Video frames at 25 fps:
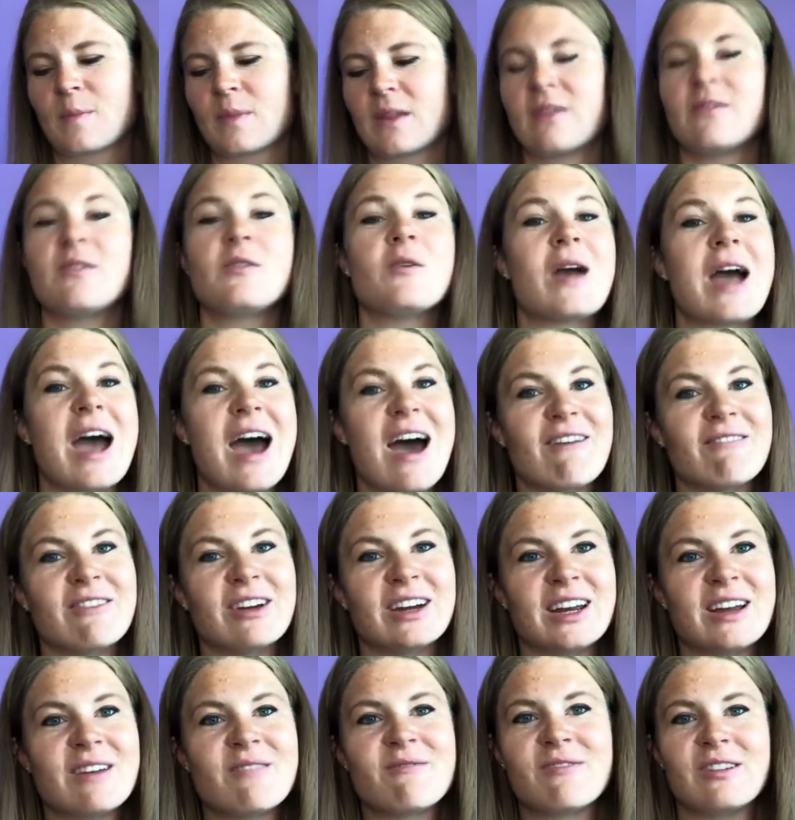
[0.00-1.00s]
If you have
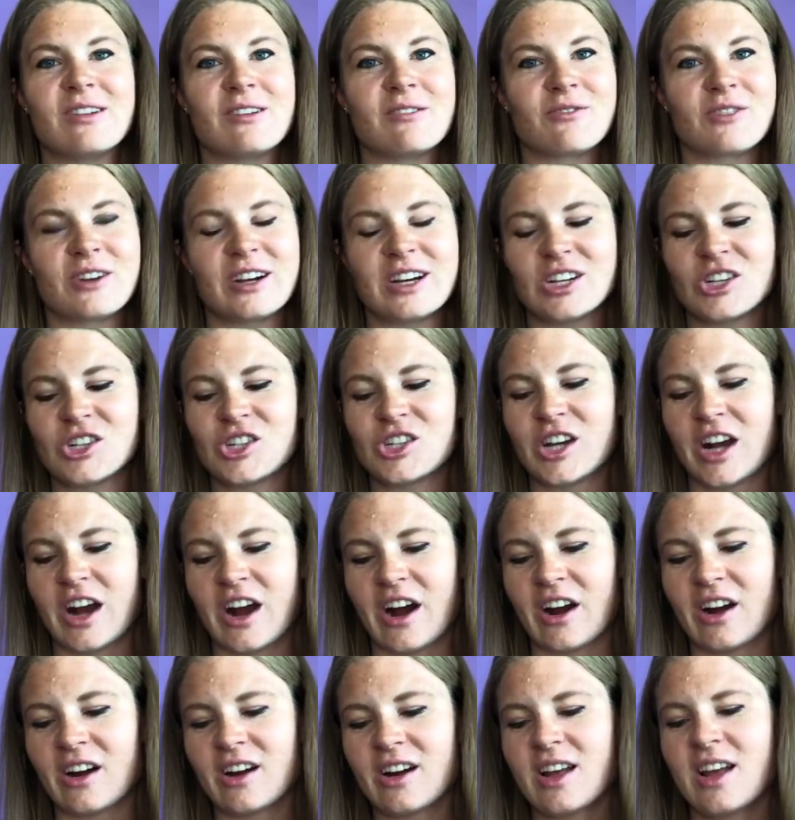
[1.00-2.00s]
any, feel free to
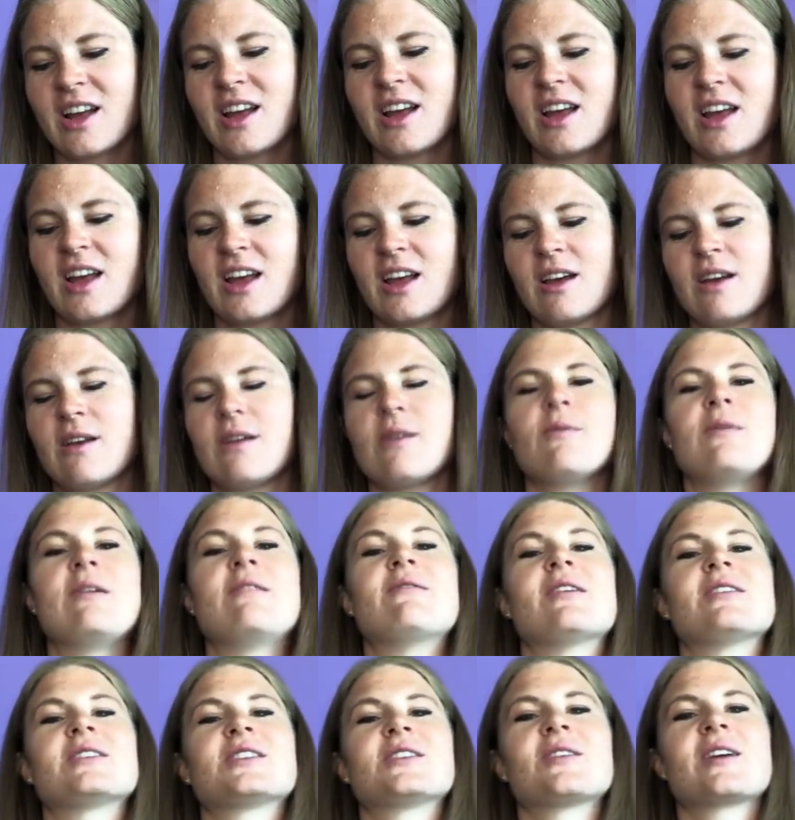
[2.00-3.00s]
share.
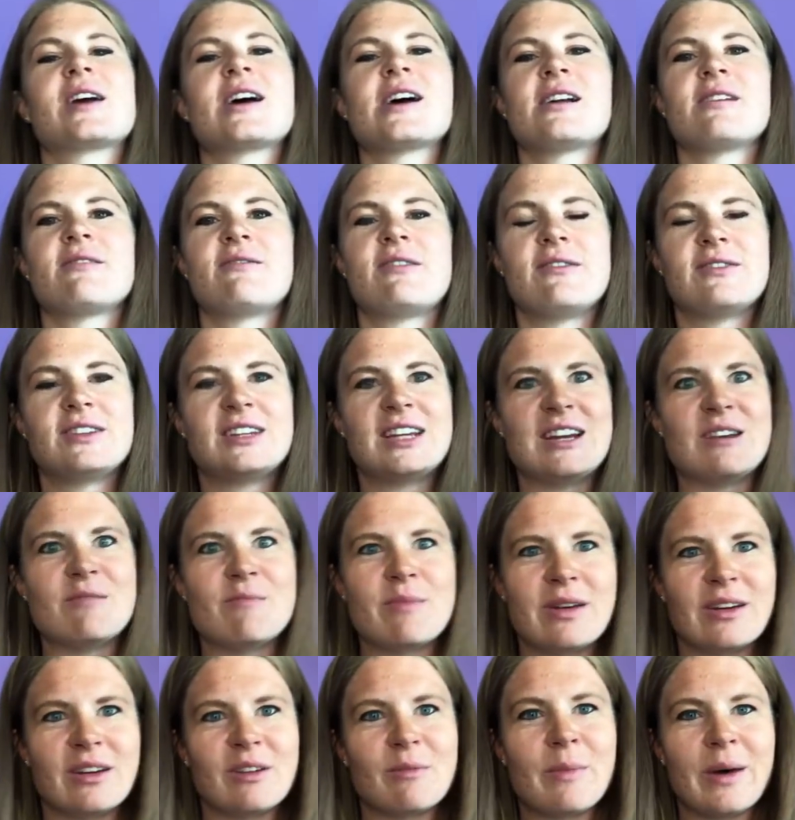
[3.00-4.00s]
We've also got a 15
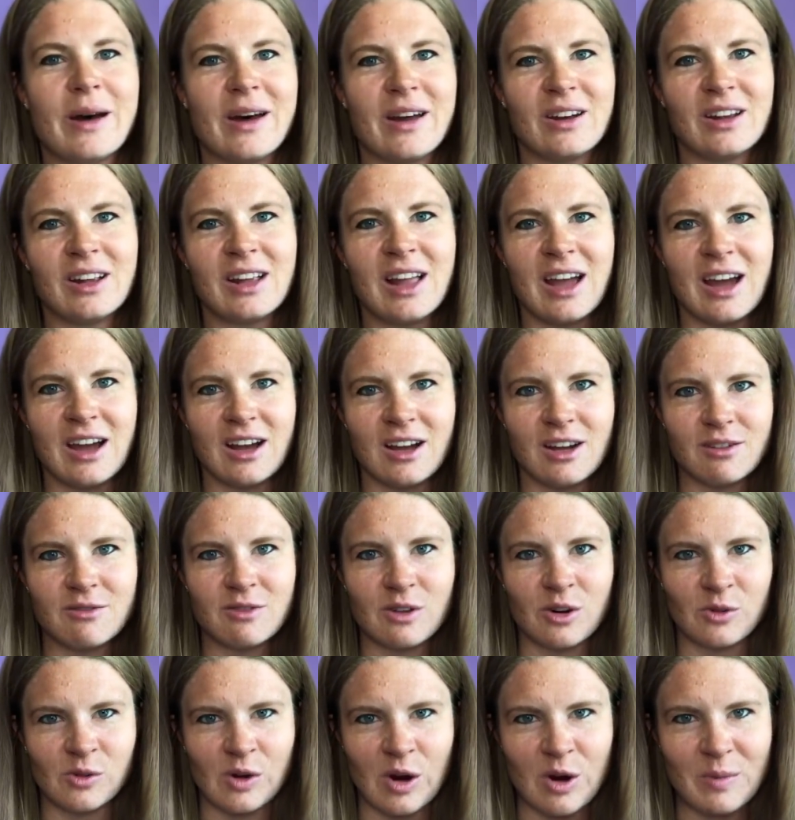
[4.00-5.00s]
ml bottle of
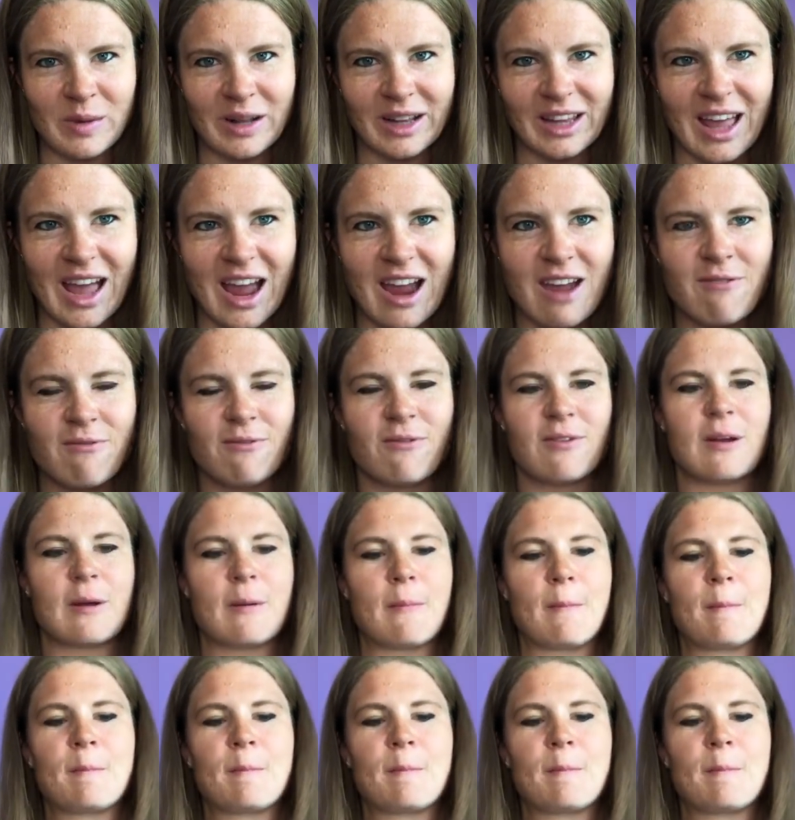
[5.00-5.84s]
Aroma Life.